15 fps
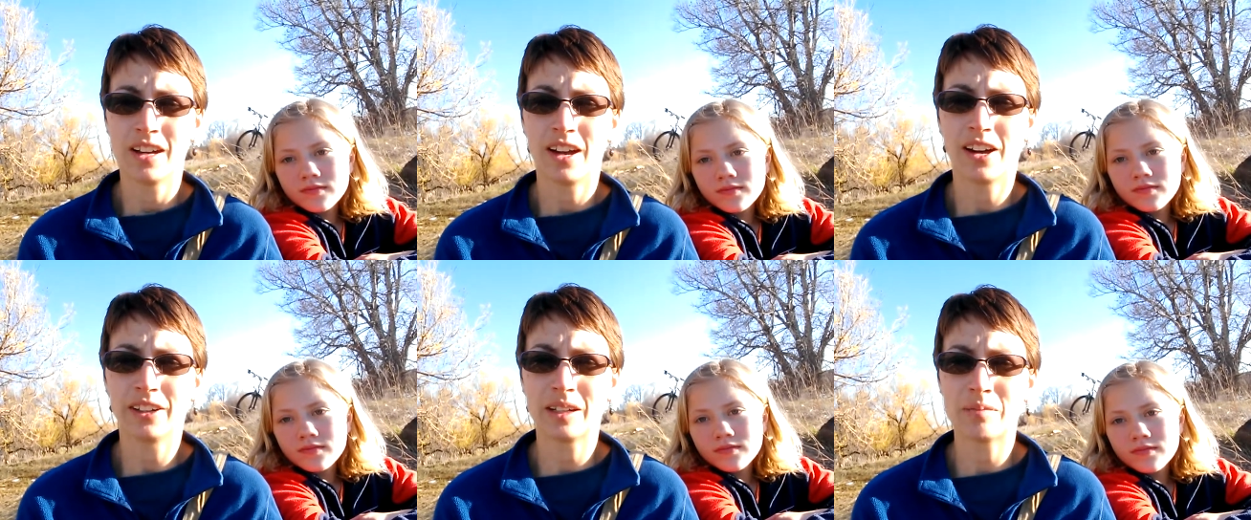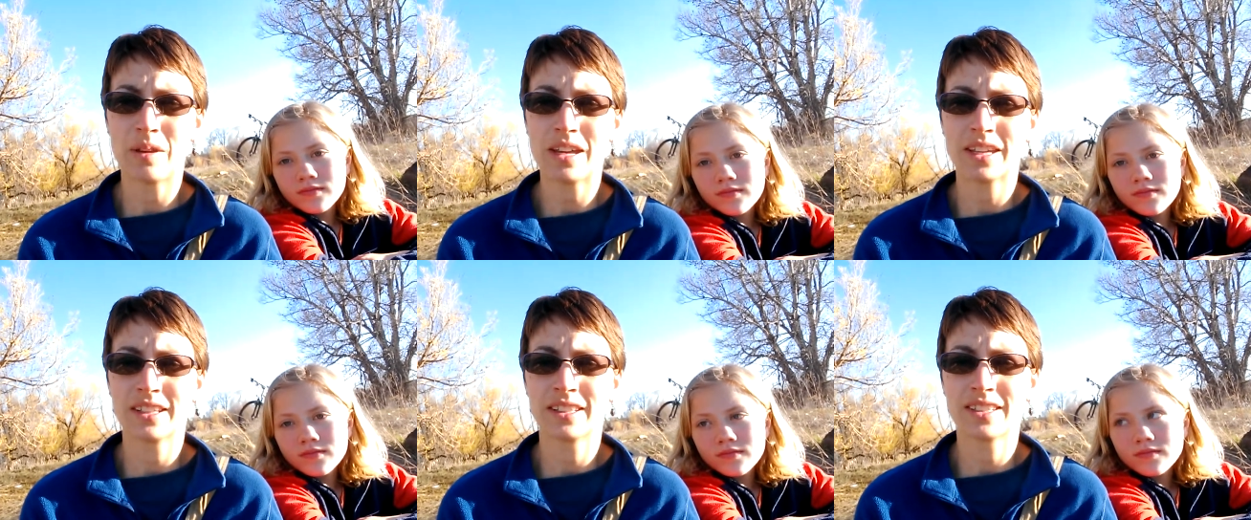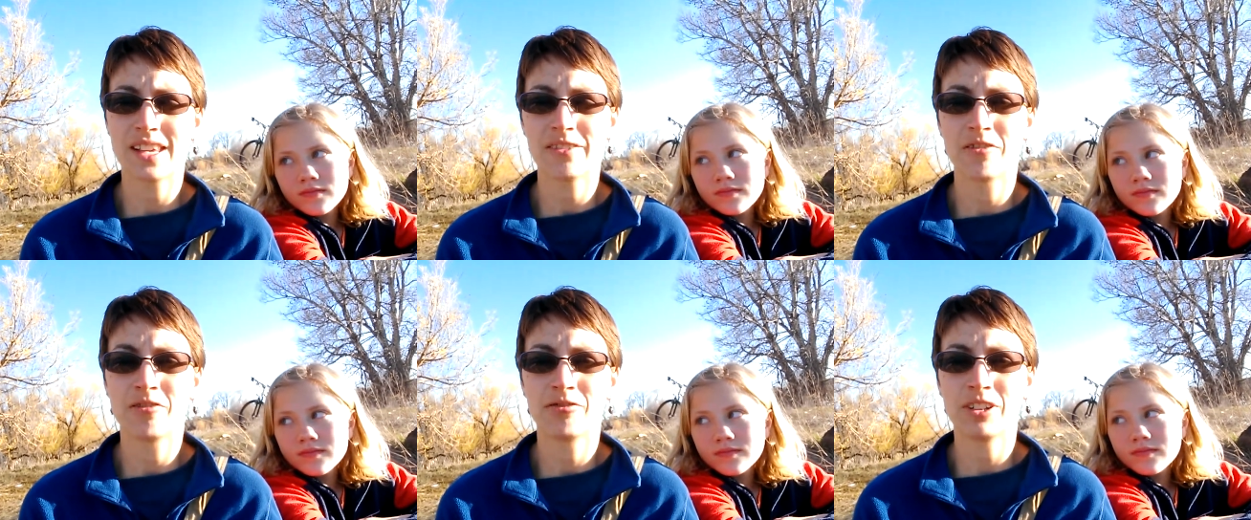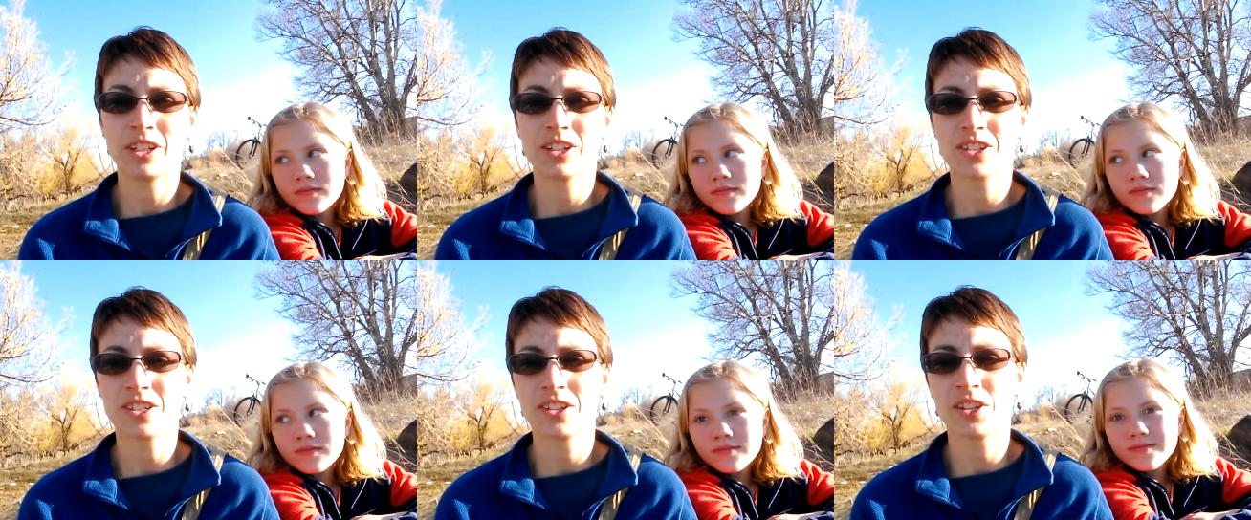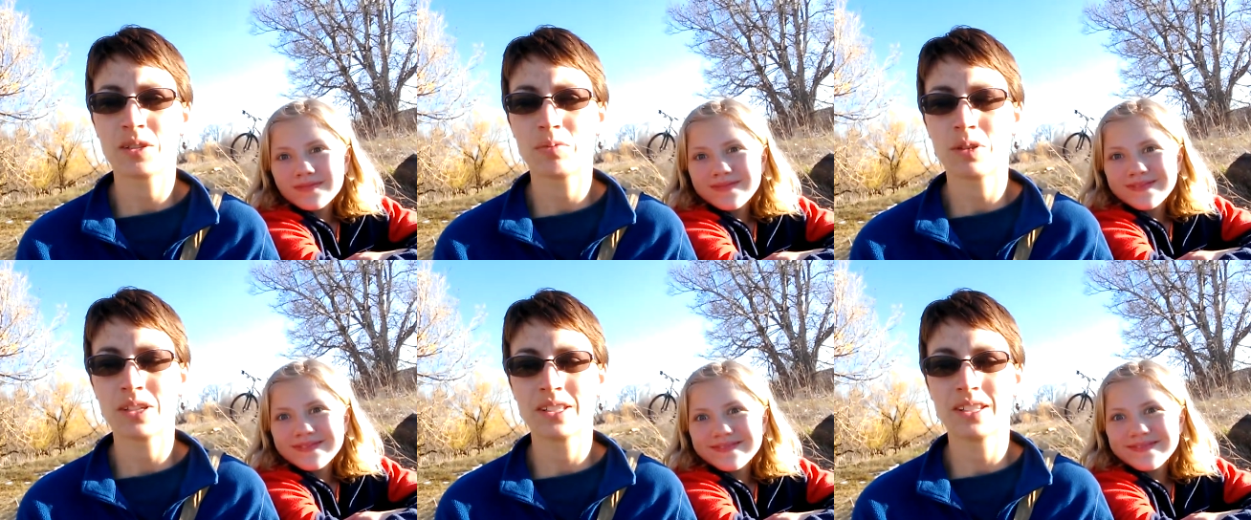Speaker 1: already making 7 figures in
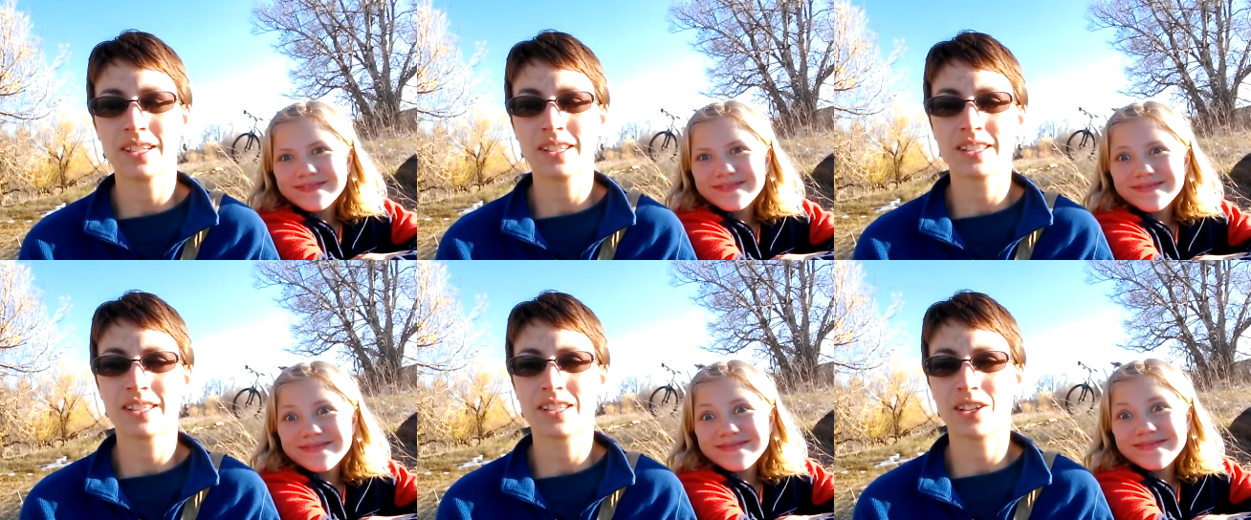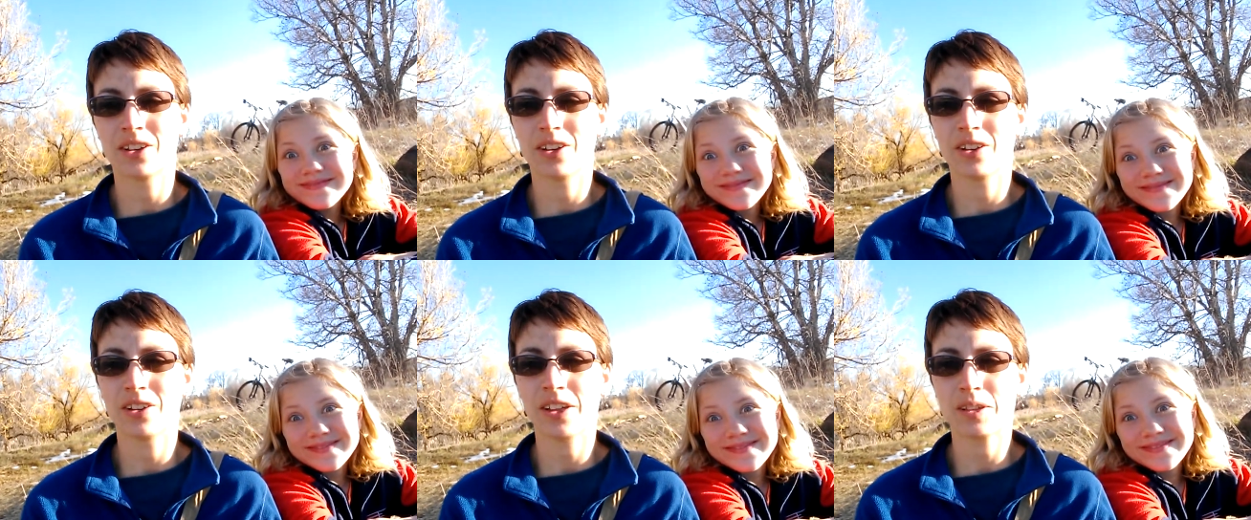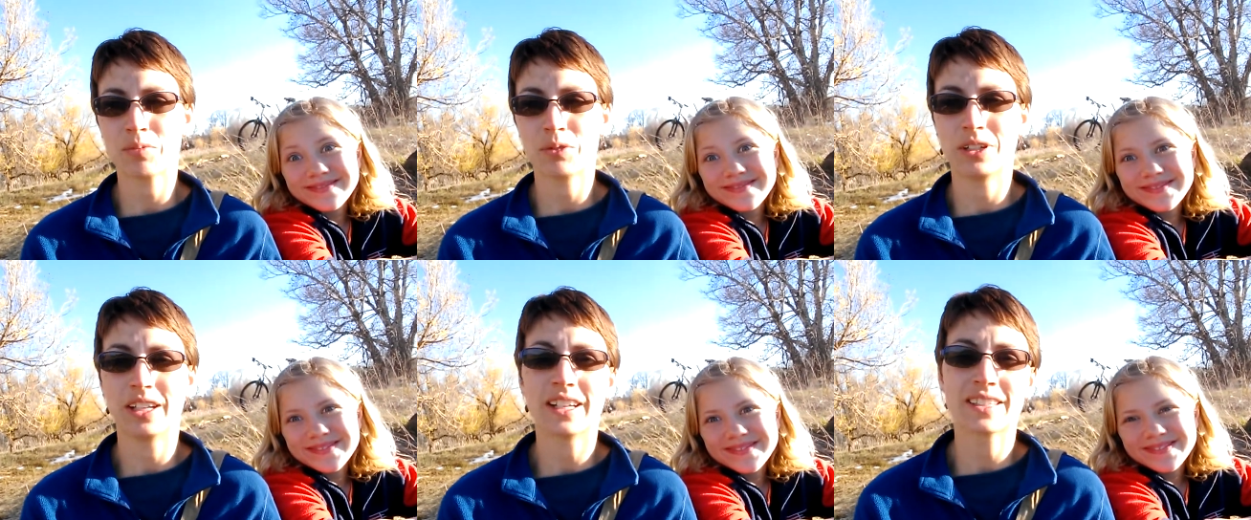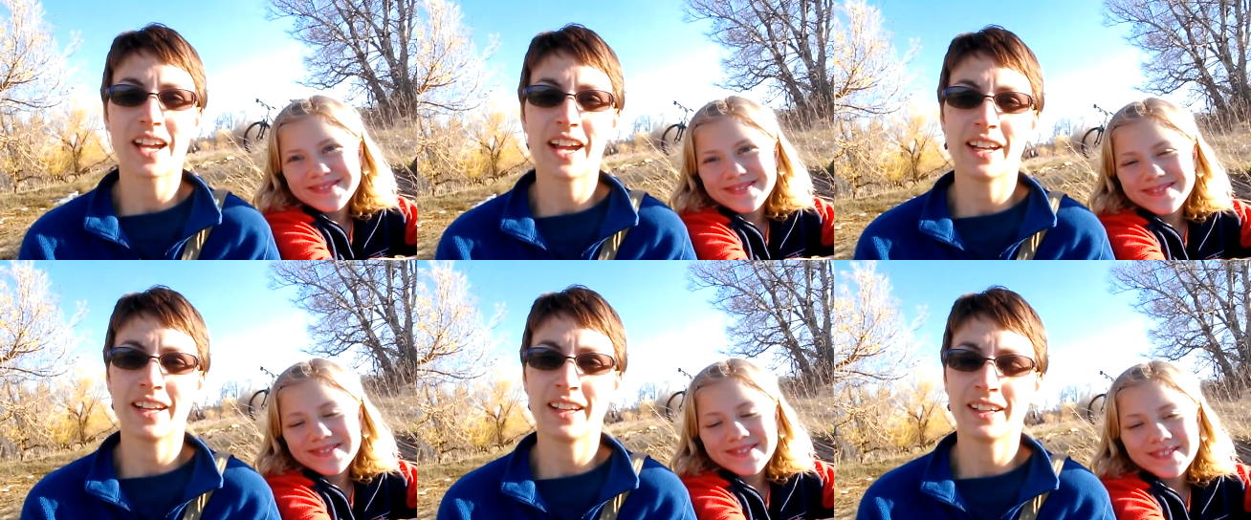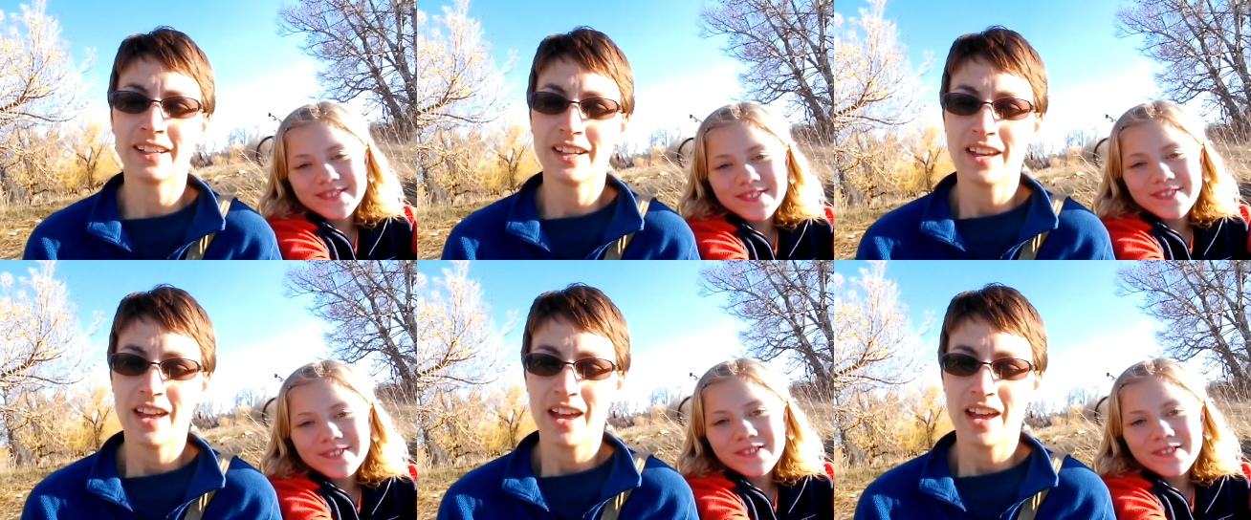this business, so that's pretty exciting.